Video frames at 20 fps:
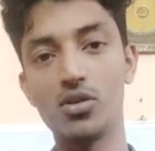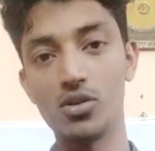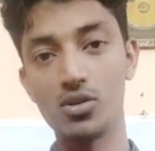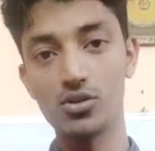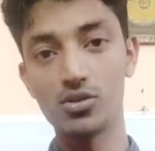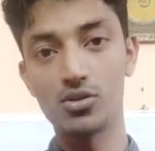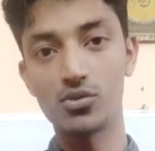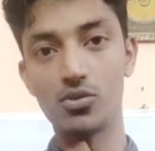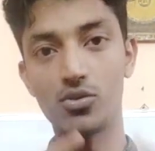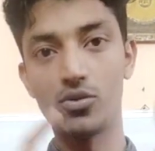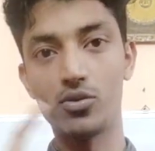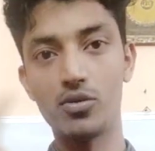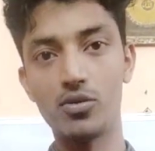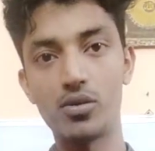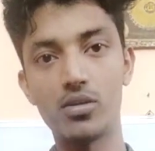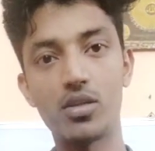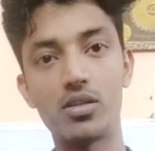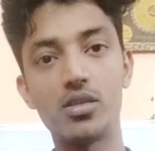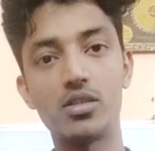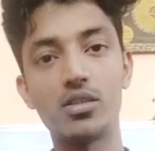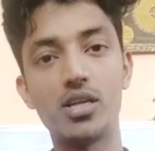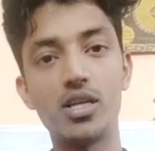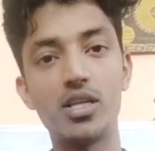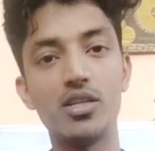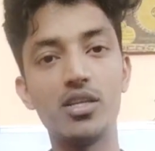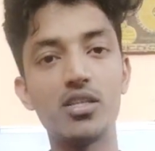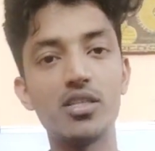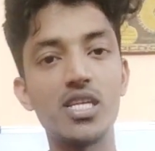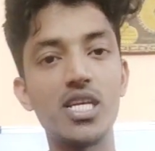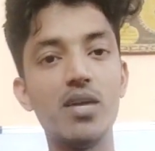So in
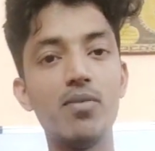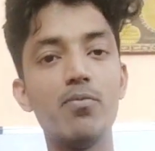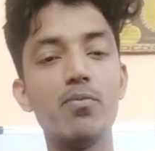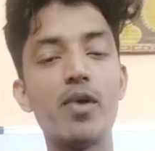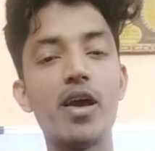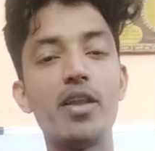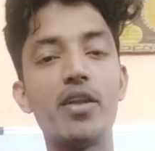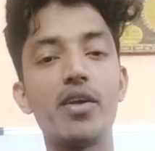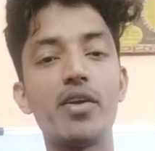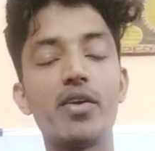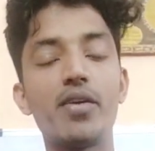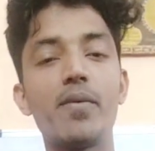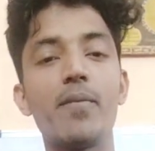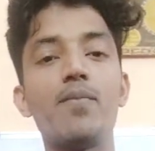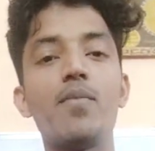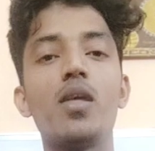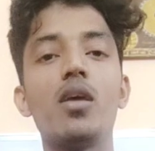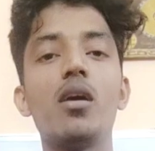the same manner,